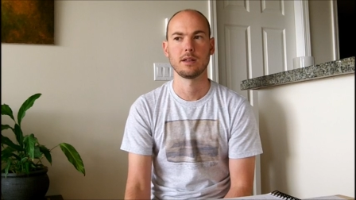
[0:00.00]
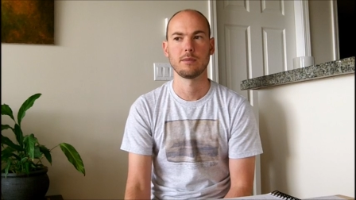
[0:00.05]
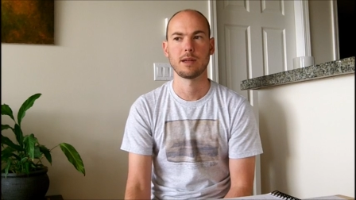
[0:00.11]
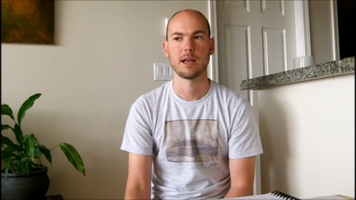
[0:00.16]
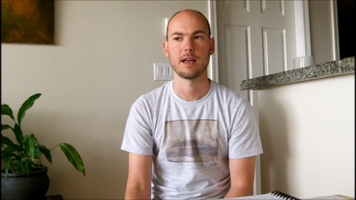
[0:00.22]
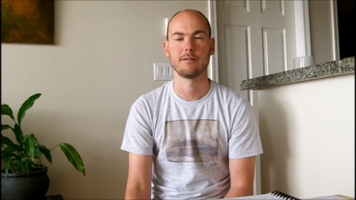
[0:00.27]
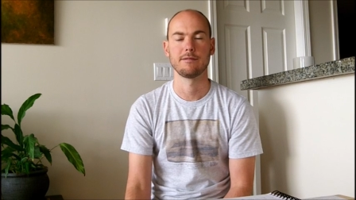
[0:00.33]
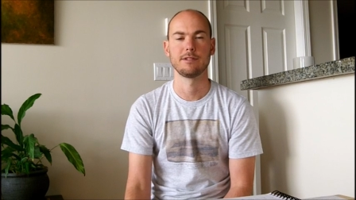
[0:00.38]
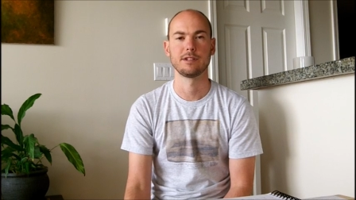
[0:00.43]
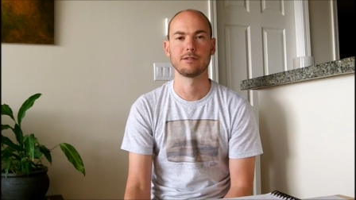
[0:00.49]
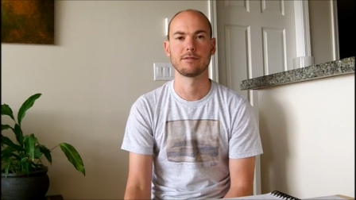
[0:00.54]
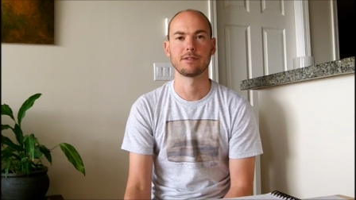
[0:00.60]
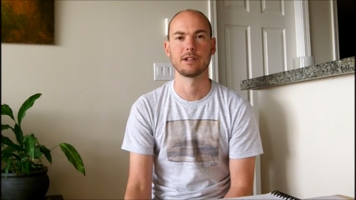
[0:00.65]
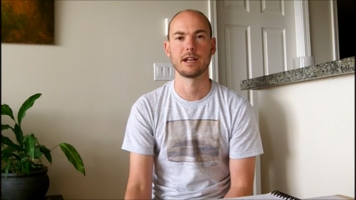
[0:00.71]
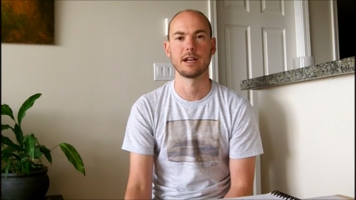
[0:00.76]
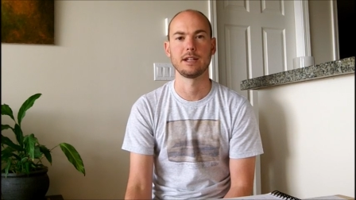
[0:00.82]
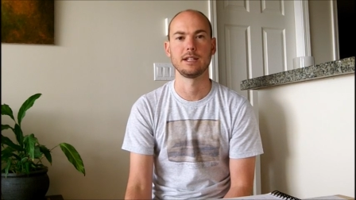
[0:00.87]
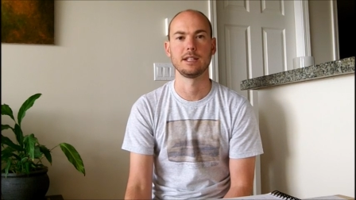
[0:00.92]
have
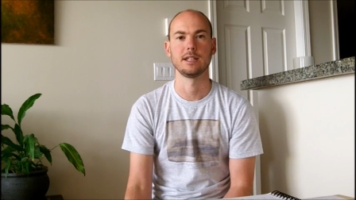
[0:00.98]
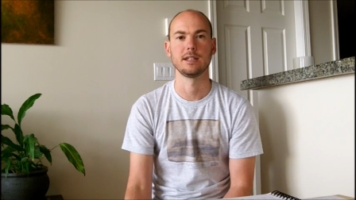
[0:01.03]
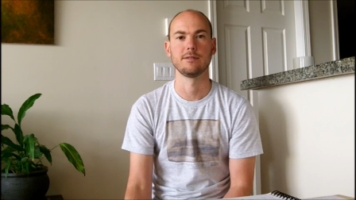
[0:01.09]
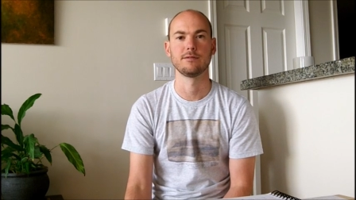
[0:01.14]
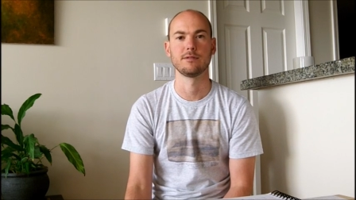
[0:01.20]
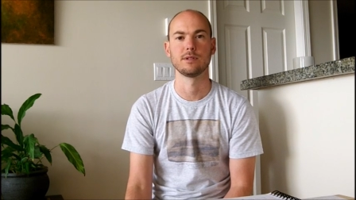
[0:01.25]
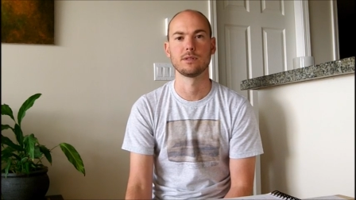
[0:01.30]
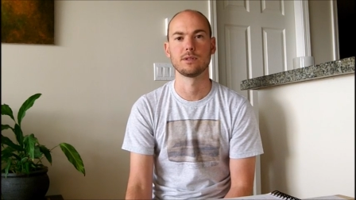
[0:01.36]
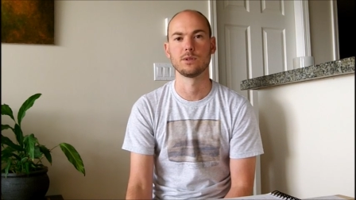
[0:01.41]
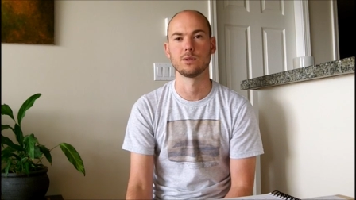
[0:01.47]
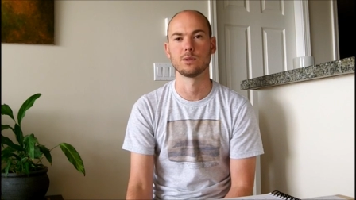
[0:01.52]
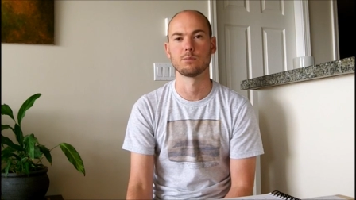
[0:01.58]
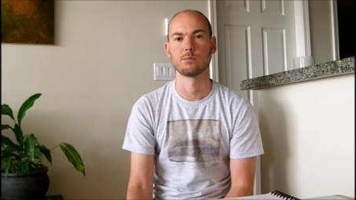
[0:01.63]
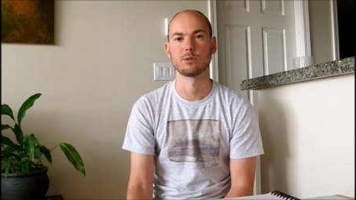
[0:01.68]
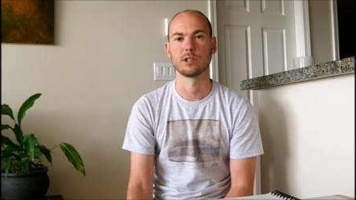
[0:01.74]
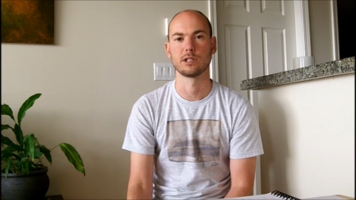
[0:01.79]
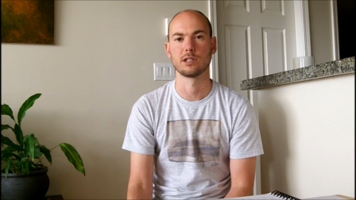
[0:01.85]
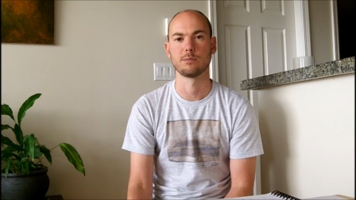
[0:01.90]
different idea of what those
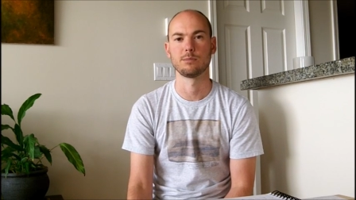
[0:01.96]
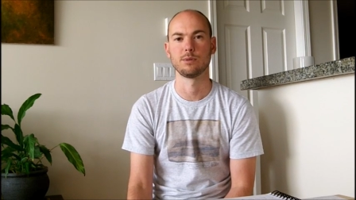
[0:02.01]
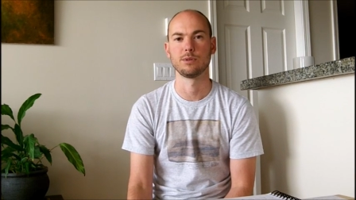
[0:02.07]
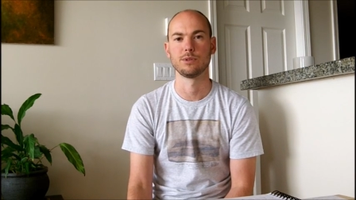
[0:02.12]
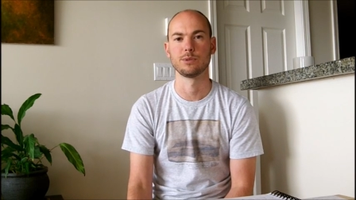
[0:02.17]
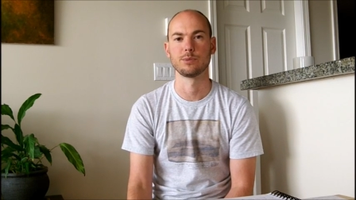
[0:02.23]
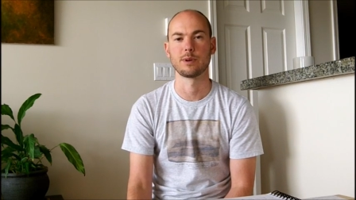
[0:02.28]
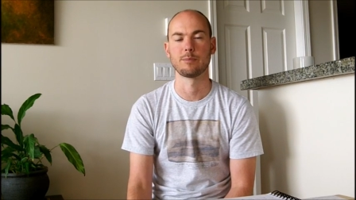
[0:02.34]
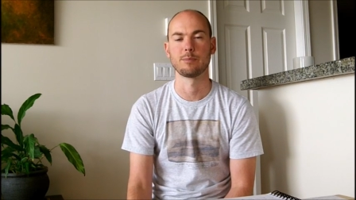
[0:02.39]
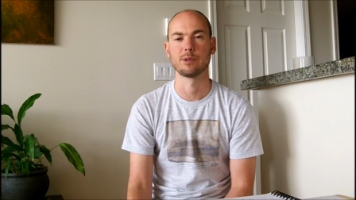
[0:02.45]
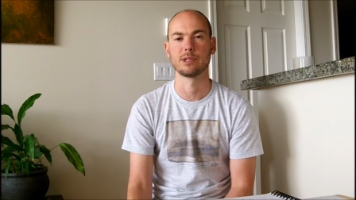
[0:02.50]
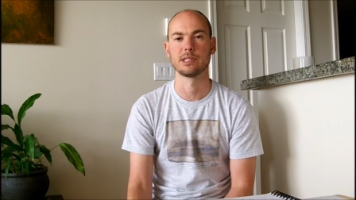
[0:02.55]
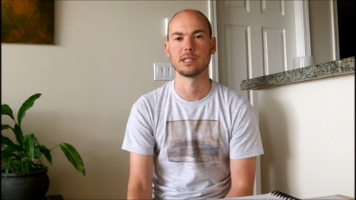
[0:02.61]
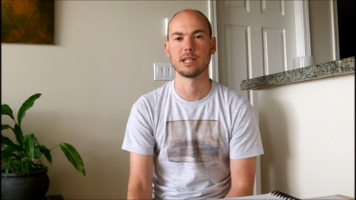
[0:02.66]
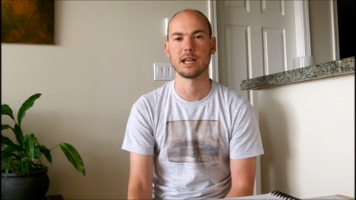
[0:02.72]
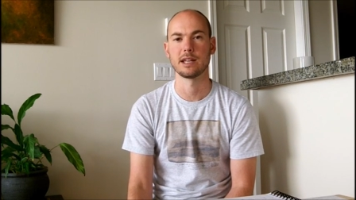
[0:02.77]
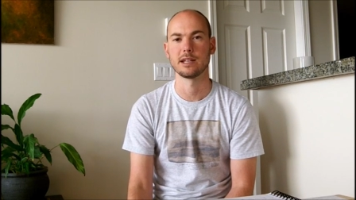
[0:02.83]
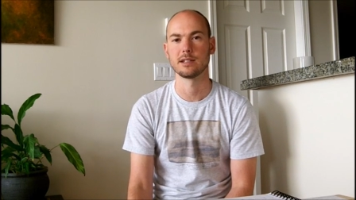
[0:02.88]
principles
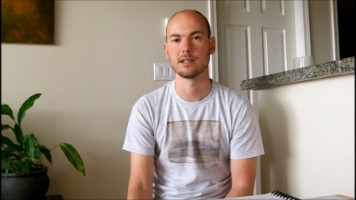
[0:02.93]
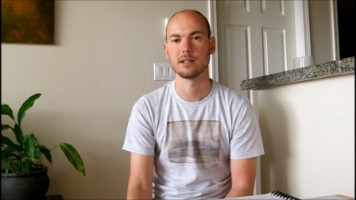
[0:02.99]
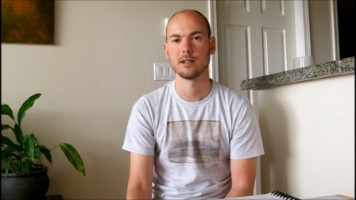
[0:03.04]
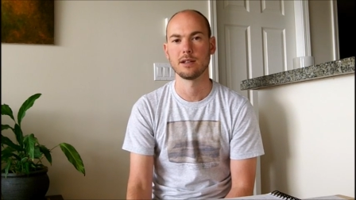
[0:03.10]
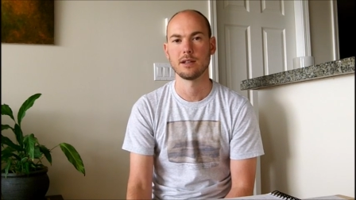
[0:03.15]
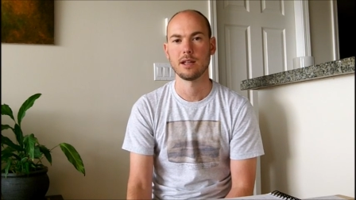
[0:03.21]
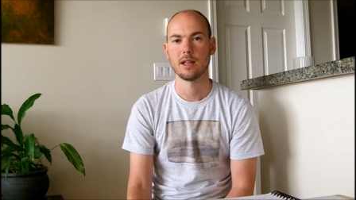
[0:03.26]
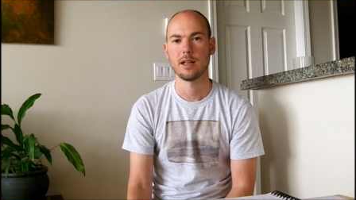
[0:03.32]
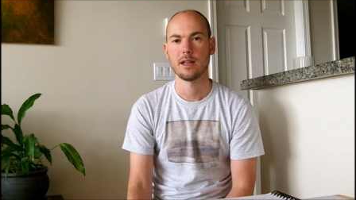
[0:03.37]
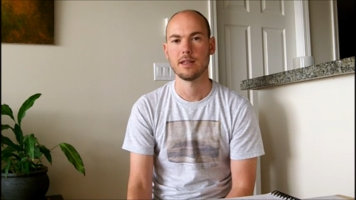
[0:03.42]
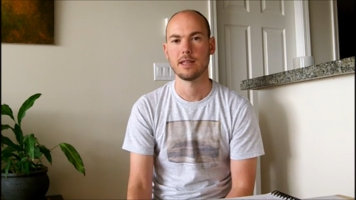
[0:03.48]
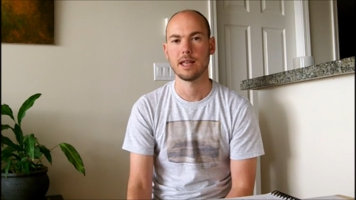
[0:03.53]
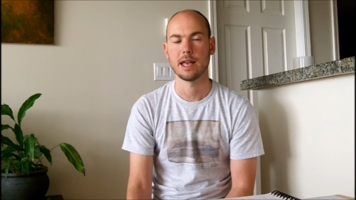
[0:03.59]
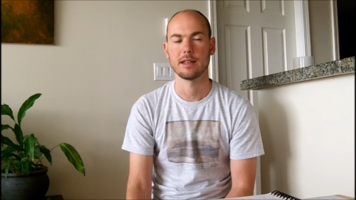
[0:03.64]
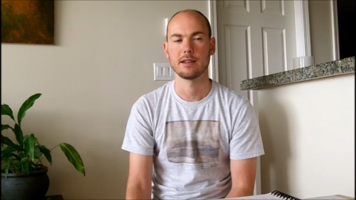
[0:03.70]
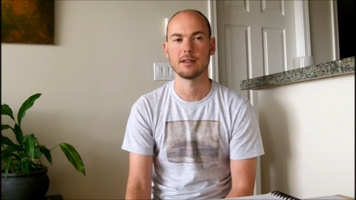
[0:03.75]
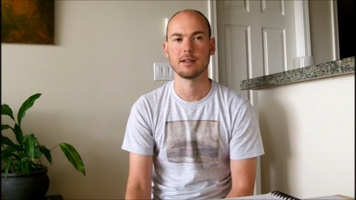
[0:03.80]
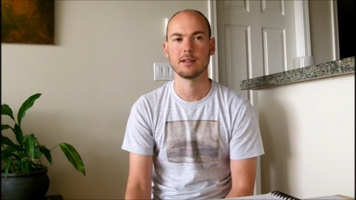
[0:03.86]
represent,
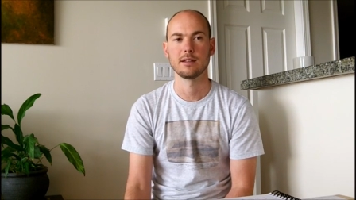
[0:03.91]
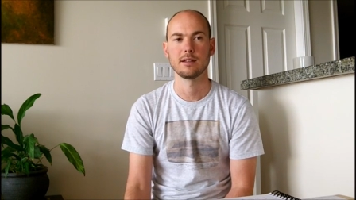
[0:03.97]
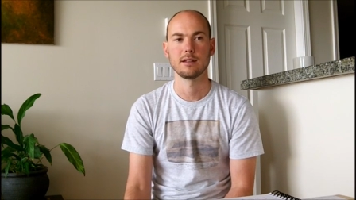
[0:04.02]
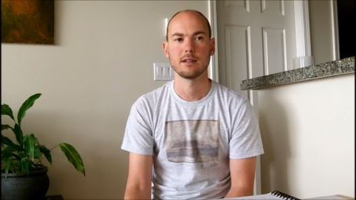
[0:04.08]
yet